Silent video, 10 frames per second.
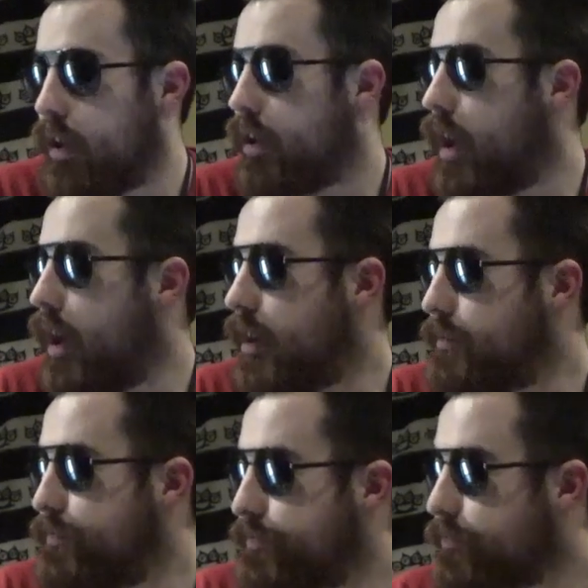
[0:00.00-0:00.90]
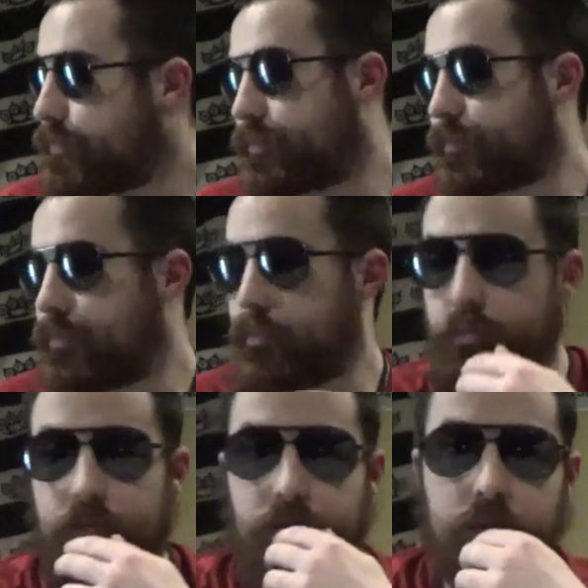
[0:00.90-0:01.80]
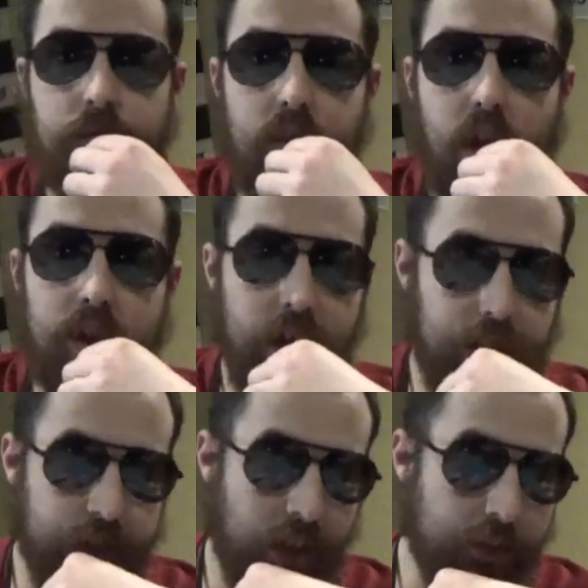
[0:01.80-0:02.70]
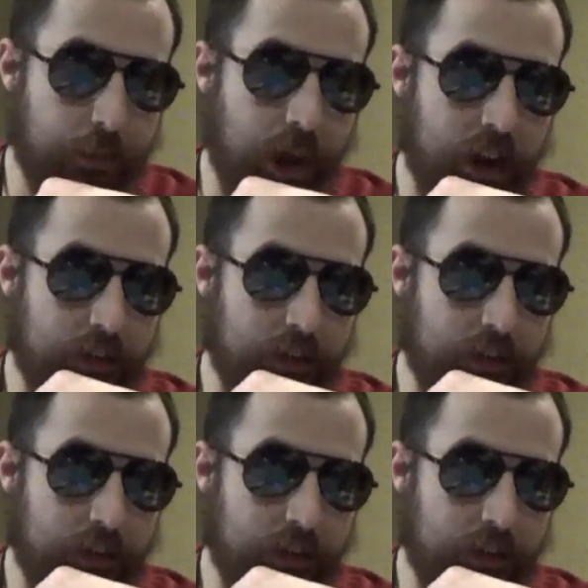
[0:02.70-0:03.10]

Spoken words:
On the other side of the bracket,